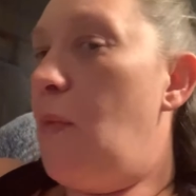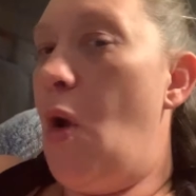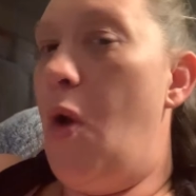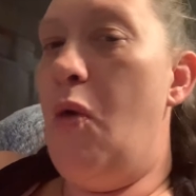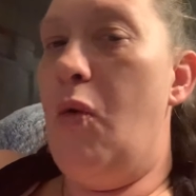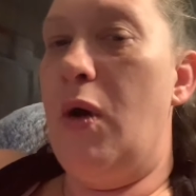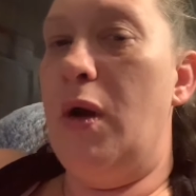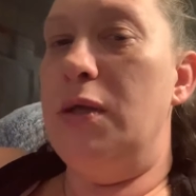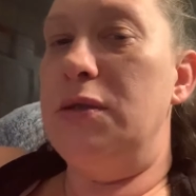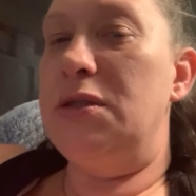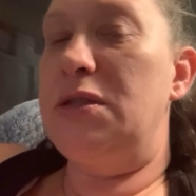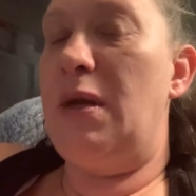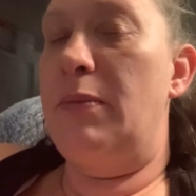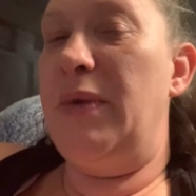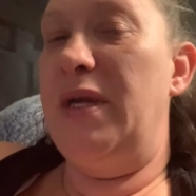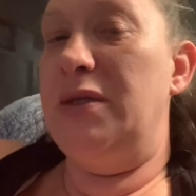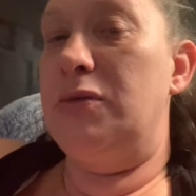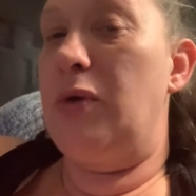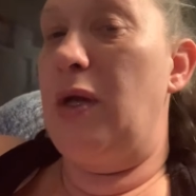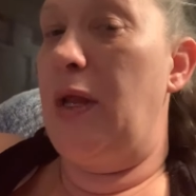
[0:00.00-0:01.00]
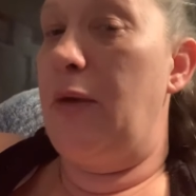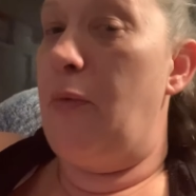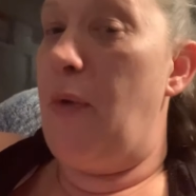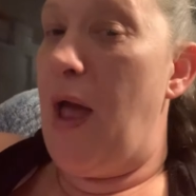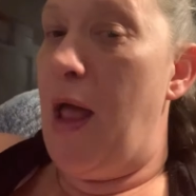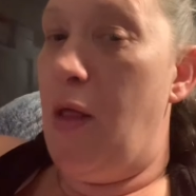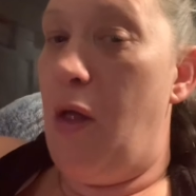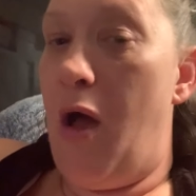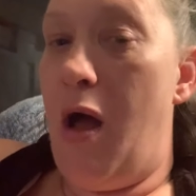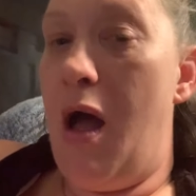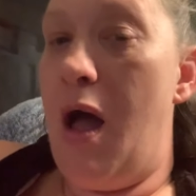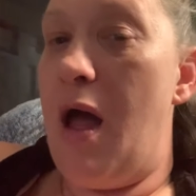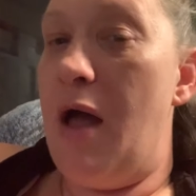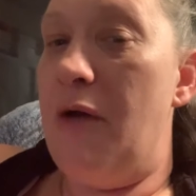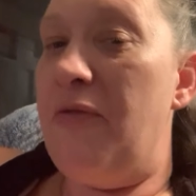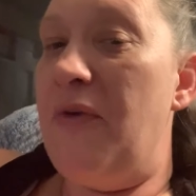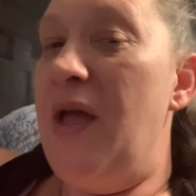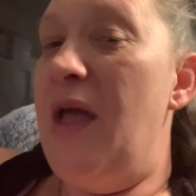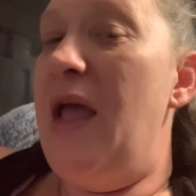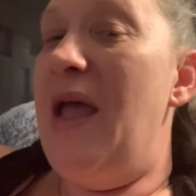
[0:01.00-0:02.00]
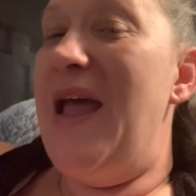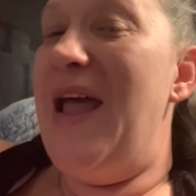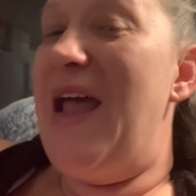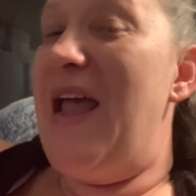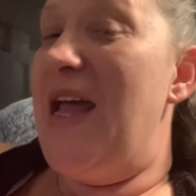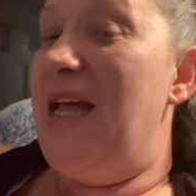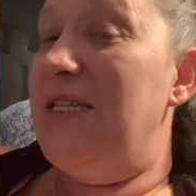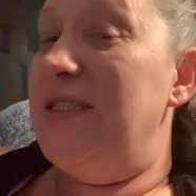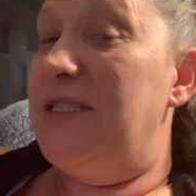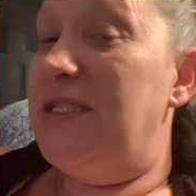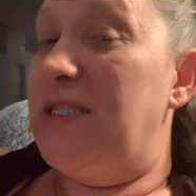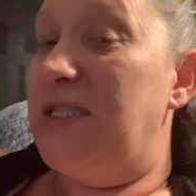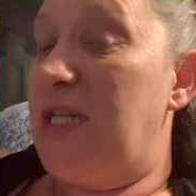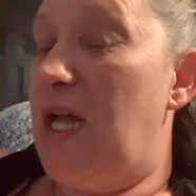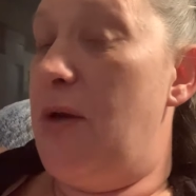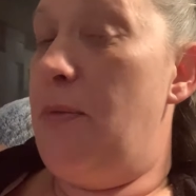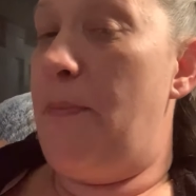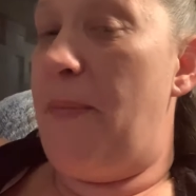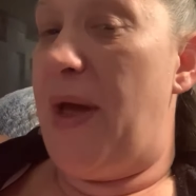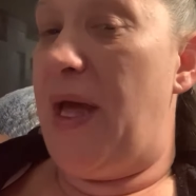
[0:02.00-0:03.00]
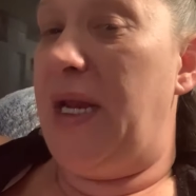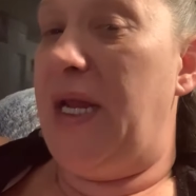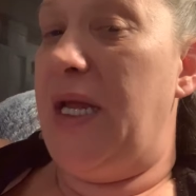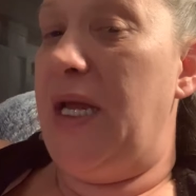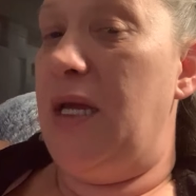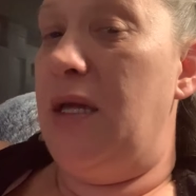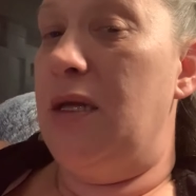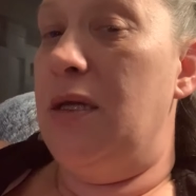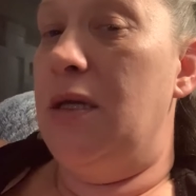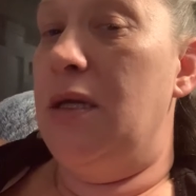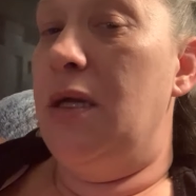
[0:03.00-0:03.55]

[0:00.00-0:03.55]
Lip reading: Or somebody's really well off and somebody